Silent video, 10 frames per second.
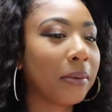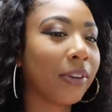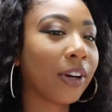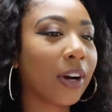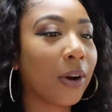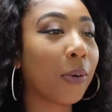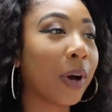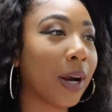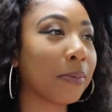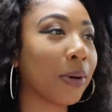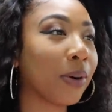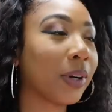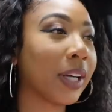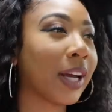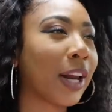Figure out where I'm
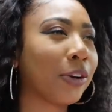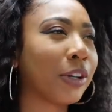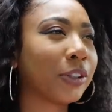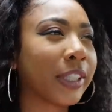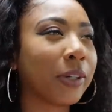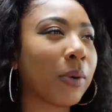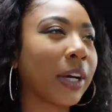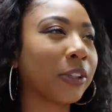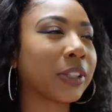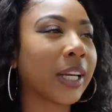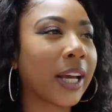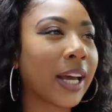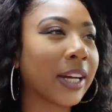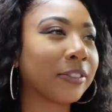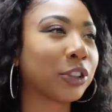going. I don't understand why there's like
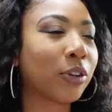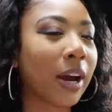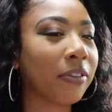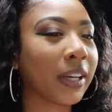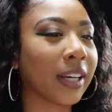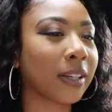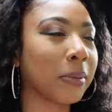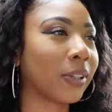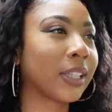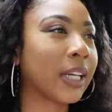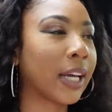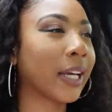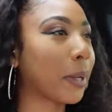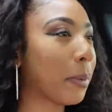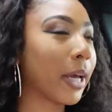kind of traffic in the middle of the
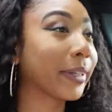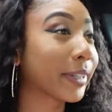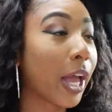day, but